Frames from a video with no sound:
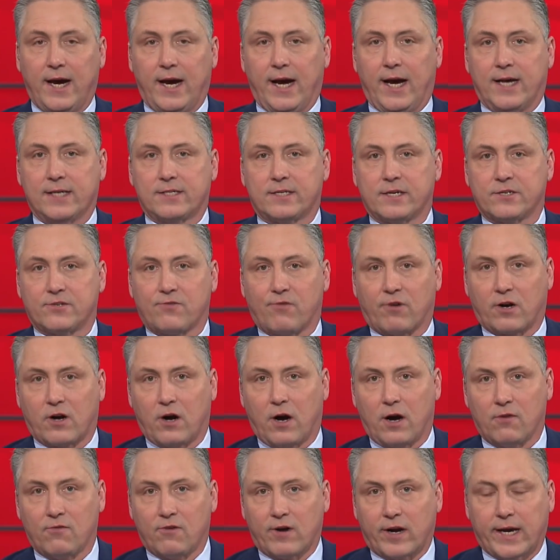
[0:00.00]
as is
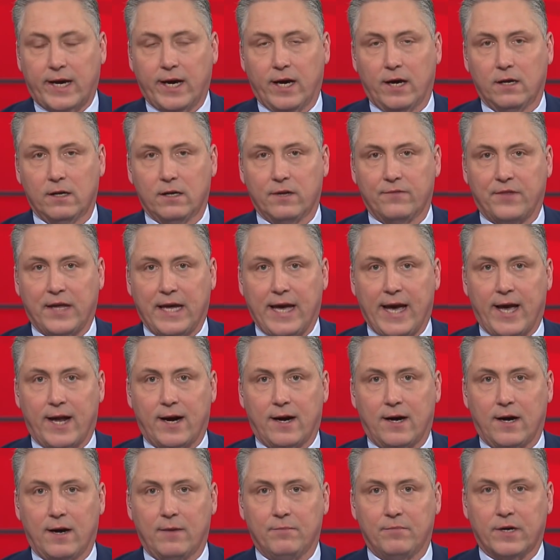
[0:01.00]
Rickard Rakell of the
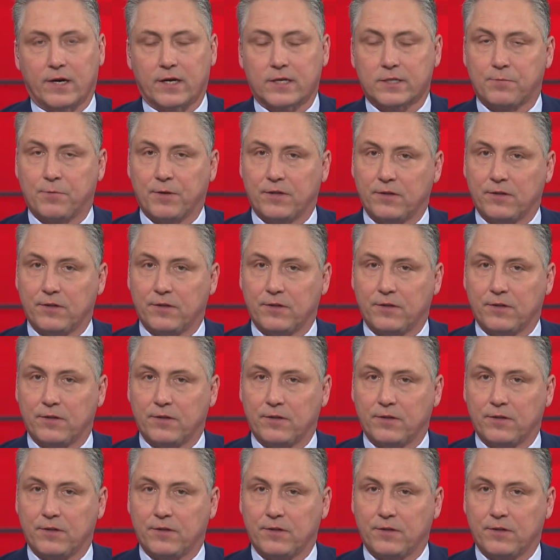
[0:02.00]
Anaheim Ducks.